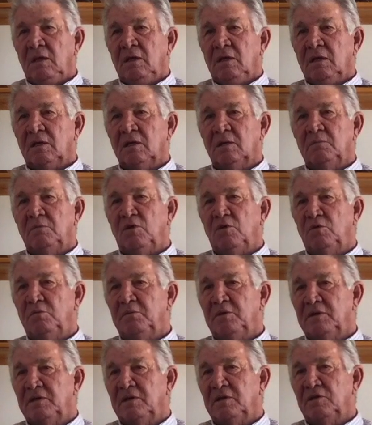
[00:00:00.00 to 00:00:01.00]
Come home
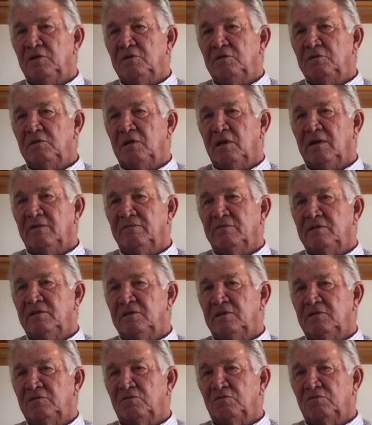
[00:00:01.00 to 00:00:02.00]
at noon,
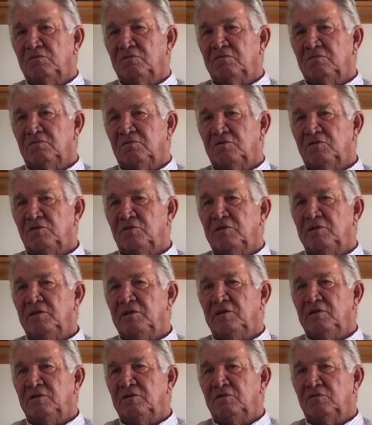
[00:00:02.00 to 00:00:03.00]

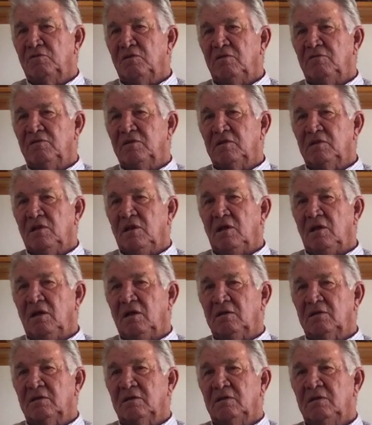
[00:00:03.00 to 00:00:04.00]
11:30, 12
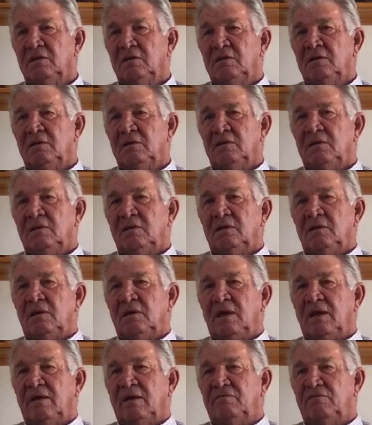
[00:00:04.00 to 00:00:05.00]
o'clock.
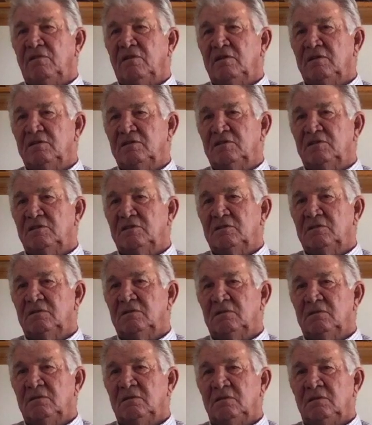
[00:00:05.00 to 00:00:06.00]
Have lunch.
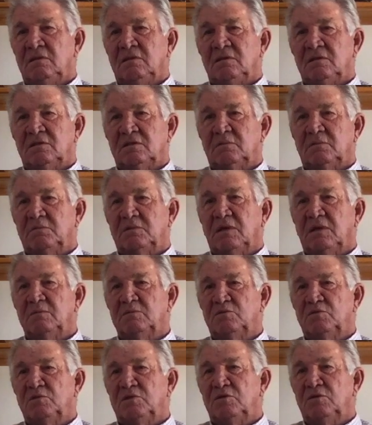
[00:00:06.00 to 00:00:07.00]
Sometimes
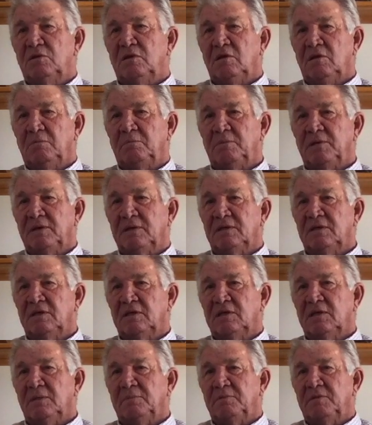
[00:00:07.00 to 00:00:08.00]
we'd do a little
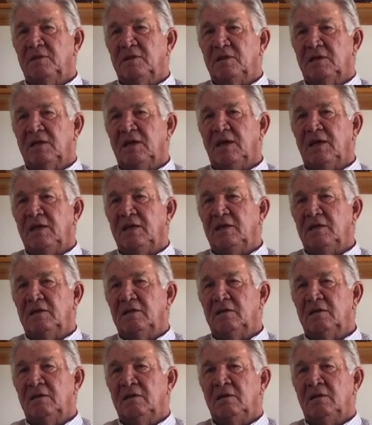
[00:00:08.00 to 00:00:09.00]
picnic up in the canyon.
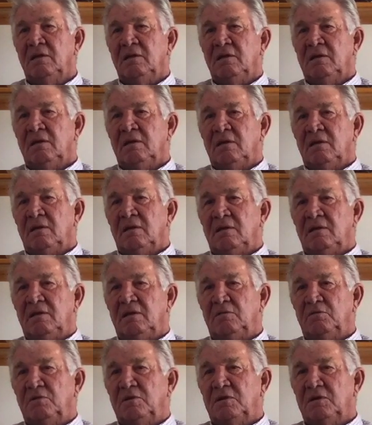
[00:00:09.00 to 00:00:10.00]

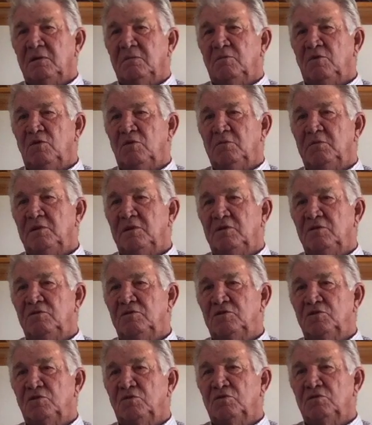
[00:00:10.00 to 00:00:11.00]
Then we'd come home and do
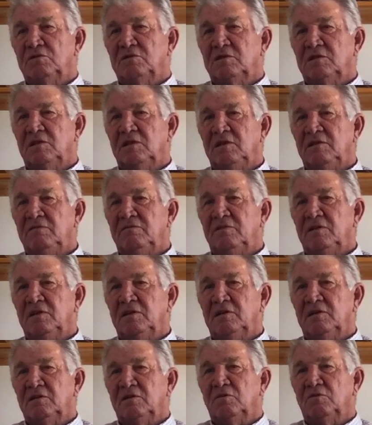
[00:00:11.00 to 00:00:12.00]
chores in the evening
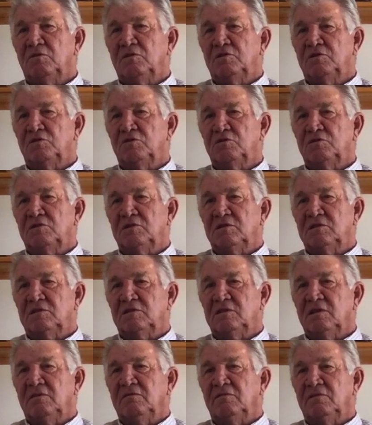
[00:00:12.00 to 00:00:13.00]
and go to church at
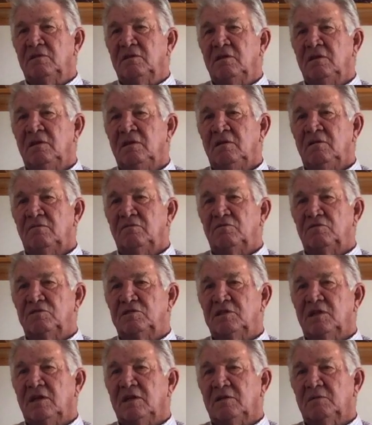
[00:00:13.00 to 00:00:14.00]
7 for
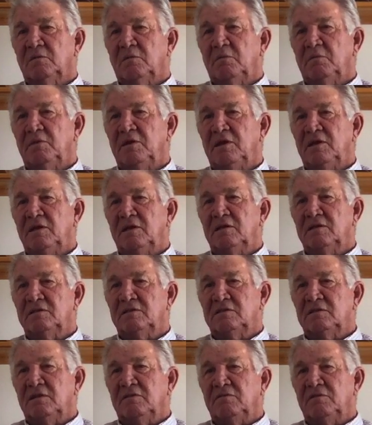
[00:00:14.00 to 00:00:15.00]
sacrament meeting at
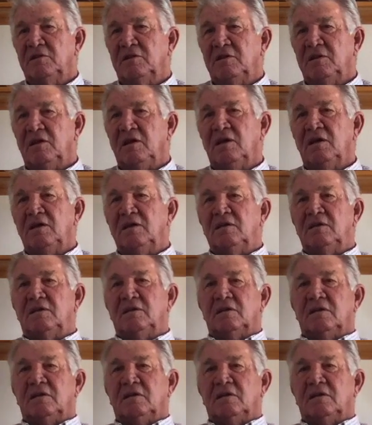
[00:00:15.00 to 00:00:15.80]
7 at night.